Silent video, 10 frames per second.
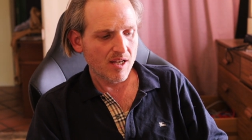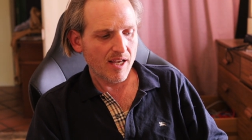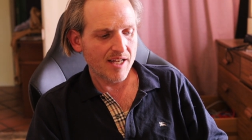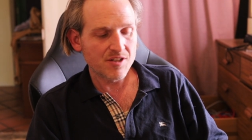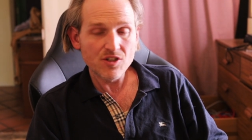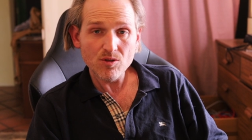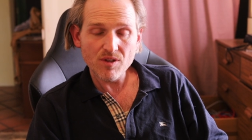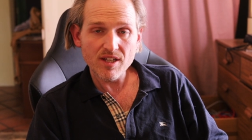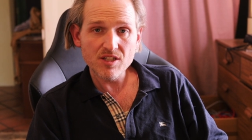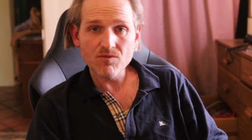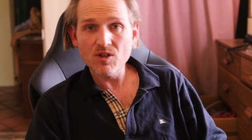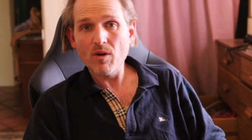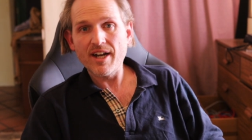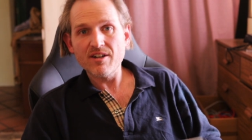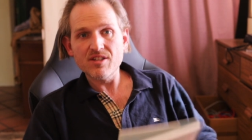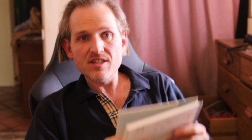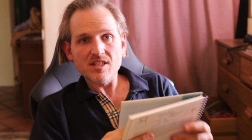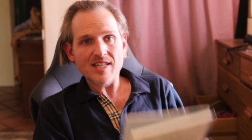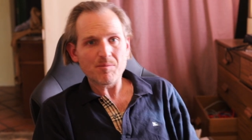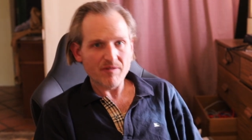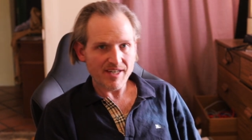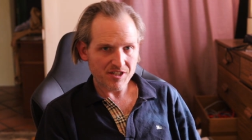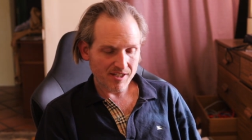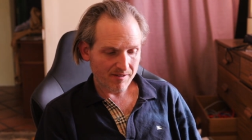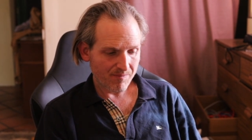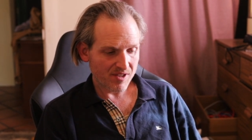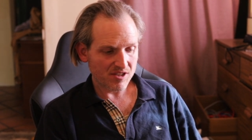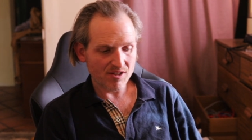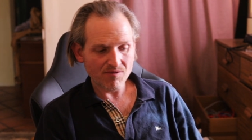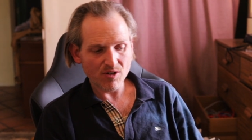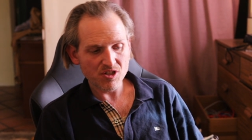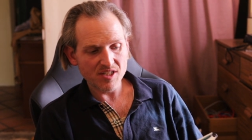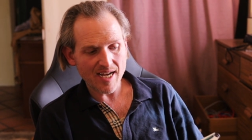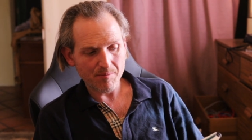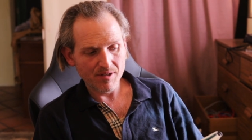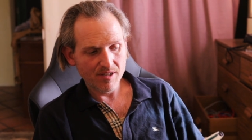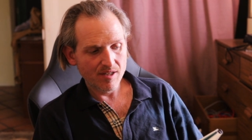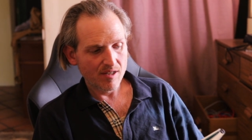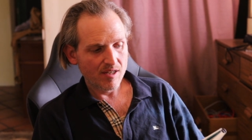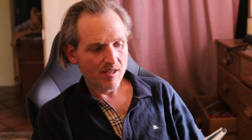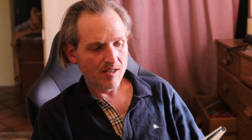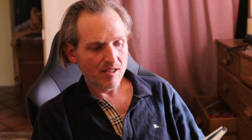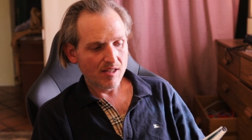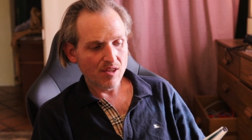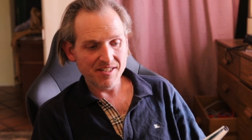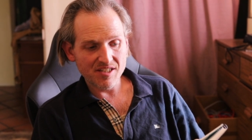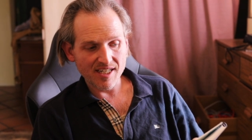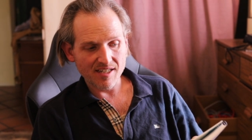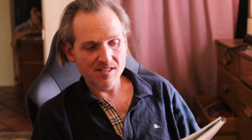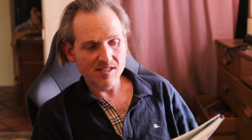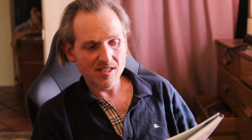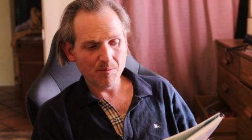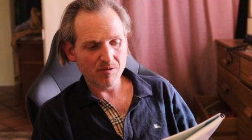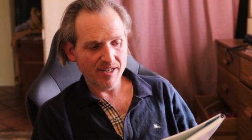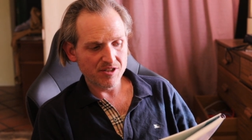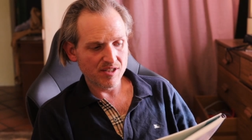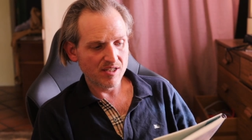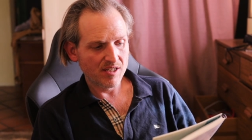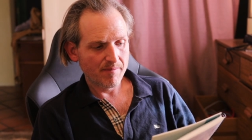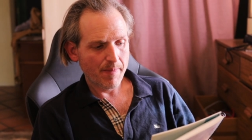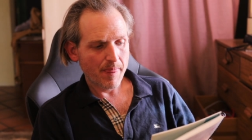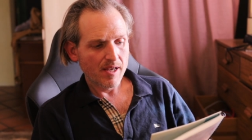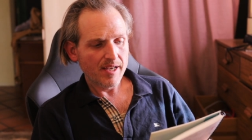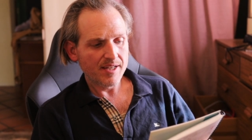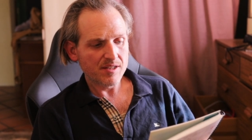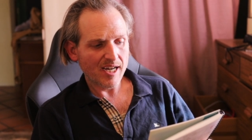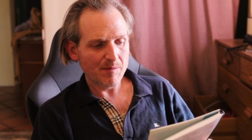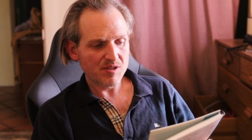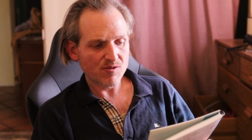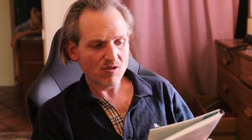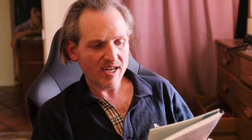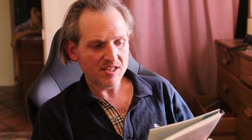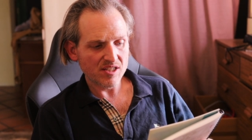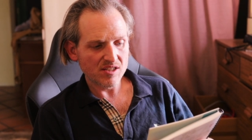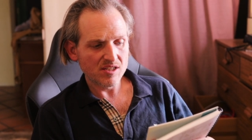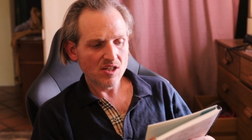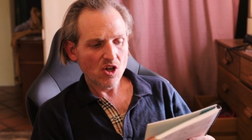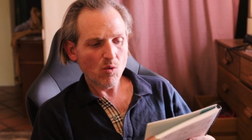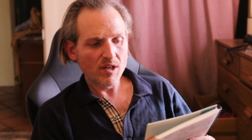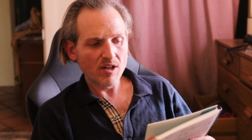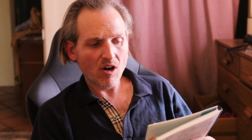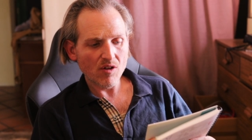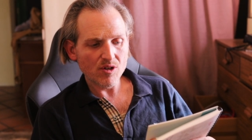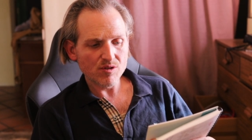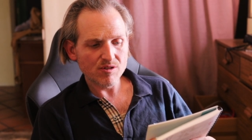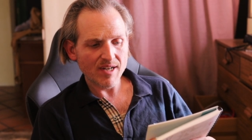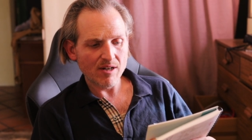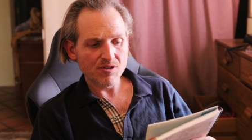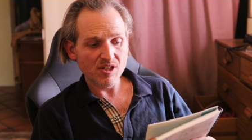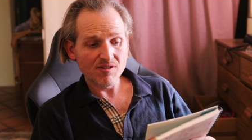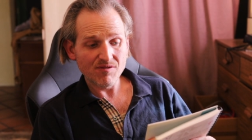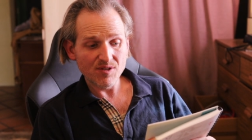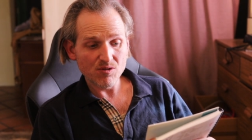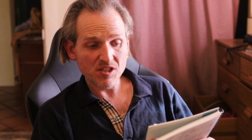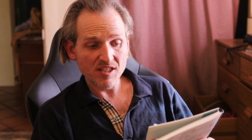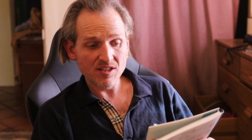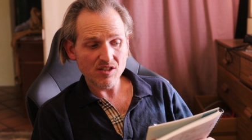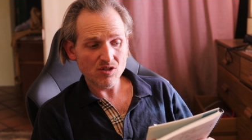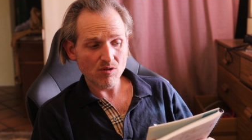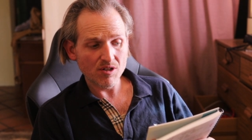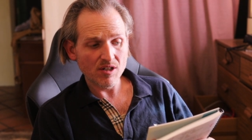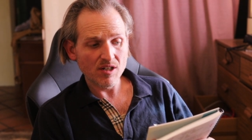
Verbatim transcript: And to do this requires separation. This is the first step. Line six separation. In times of crisis, when all those around are confused and in disorder,